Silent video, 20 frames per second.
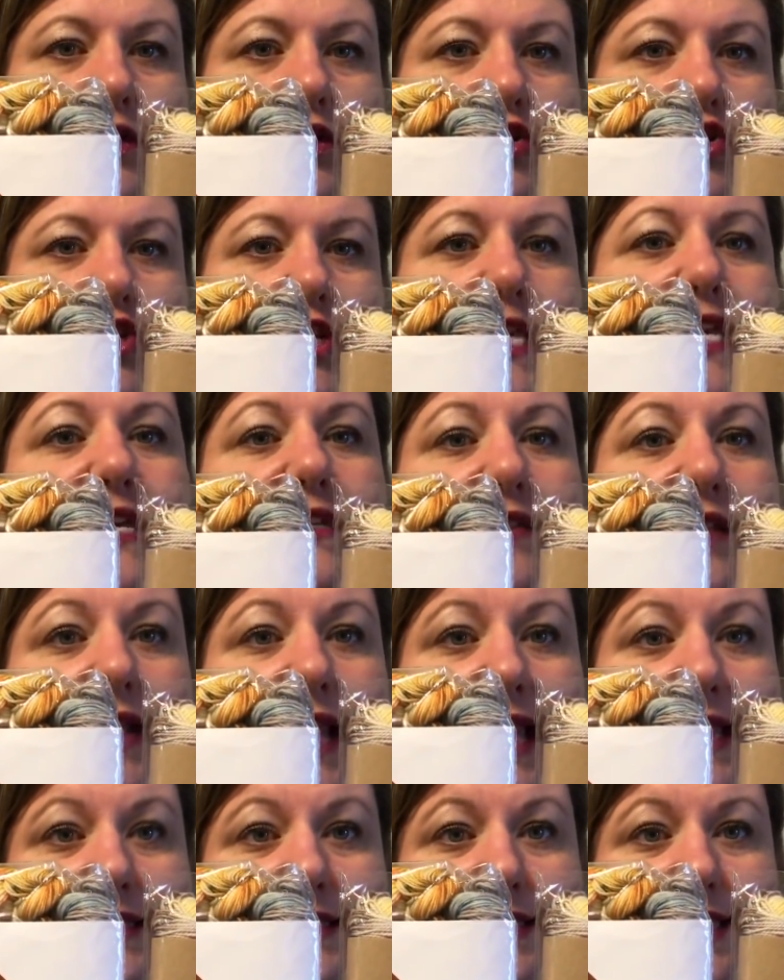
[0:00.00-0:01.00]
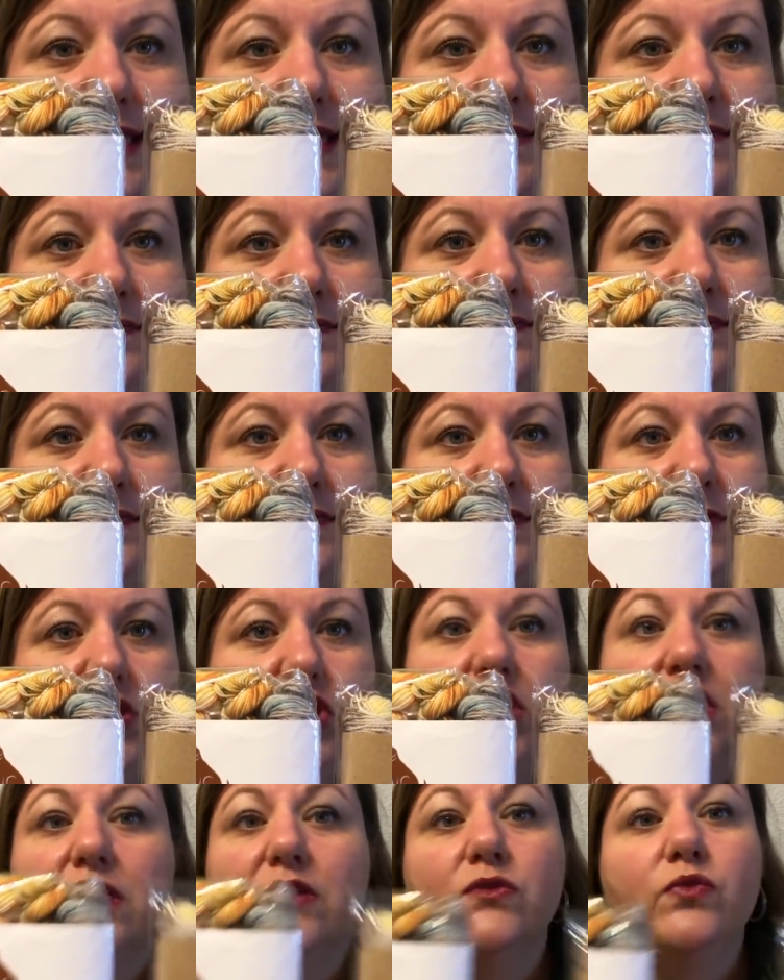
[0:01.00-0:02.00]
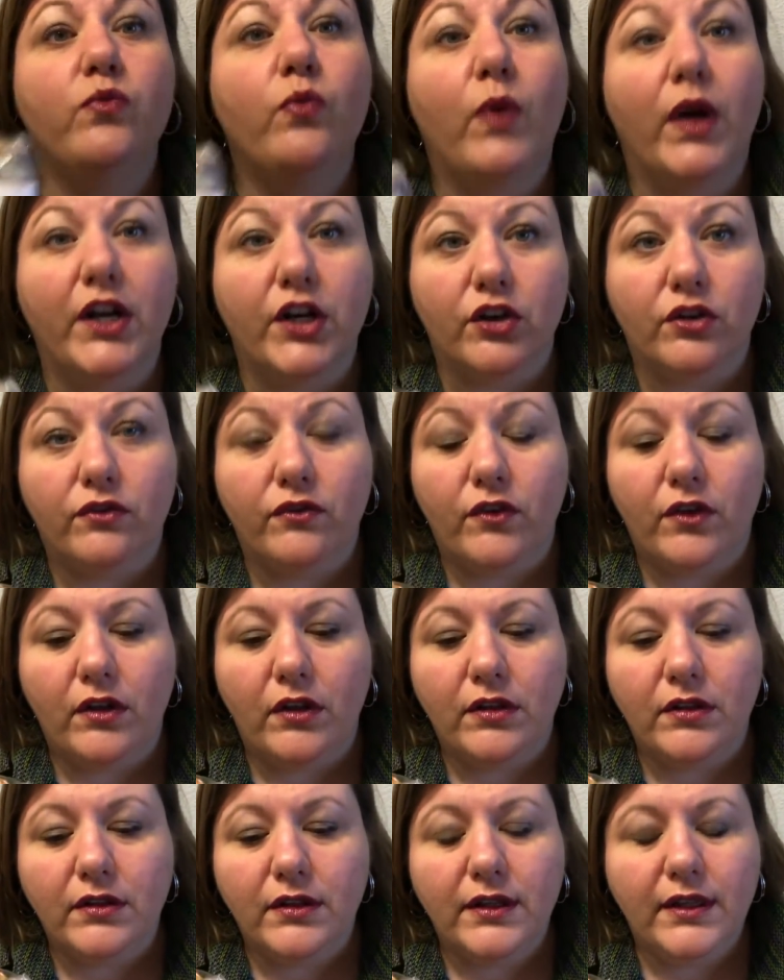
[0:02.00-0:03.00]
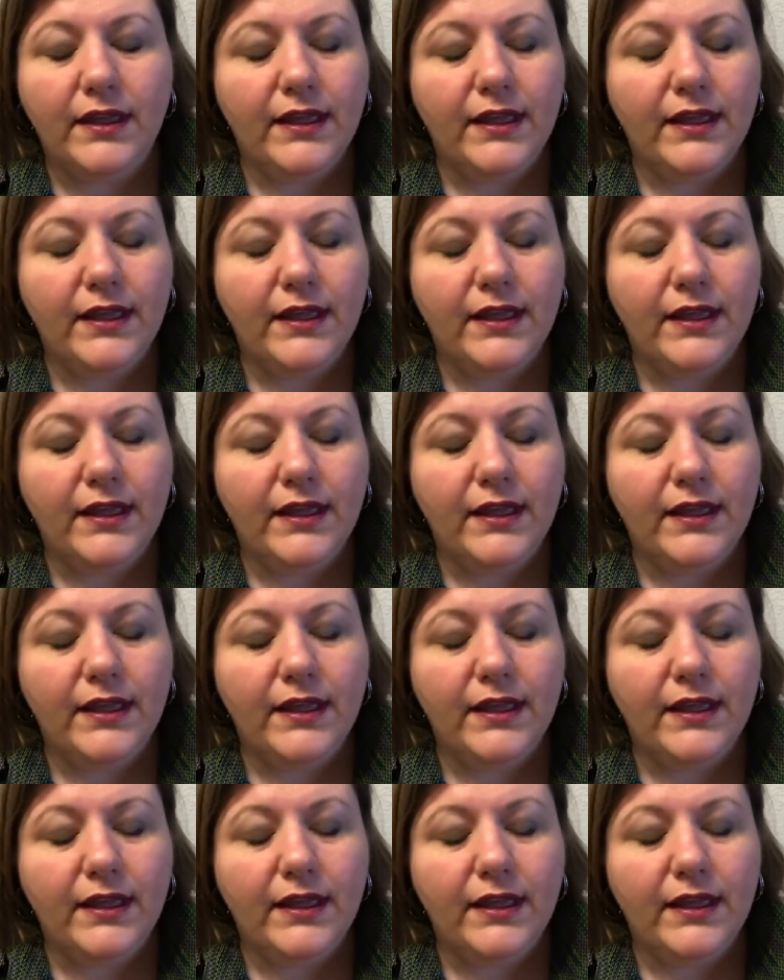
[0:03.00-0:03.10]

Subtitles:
She is on Etsy. She is wonderful.